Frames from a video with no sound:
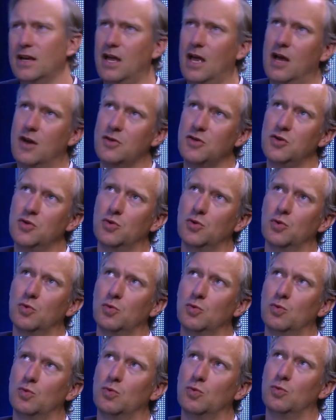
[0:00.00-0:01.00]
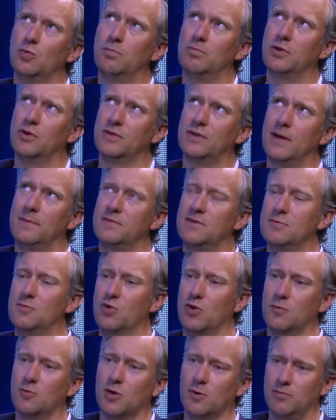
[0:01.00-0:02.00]
how you built up to
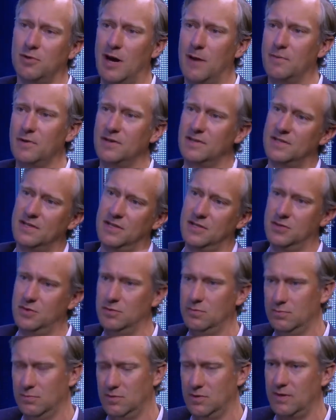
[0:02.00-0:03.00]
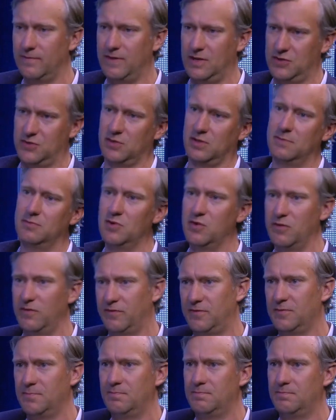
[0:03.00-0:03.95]
more and more properties, and then you eventually moved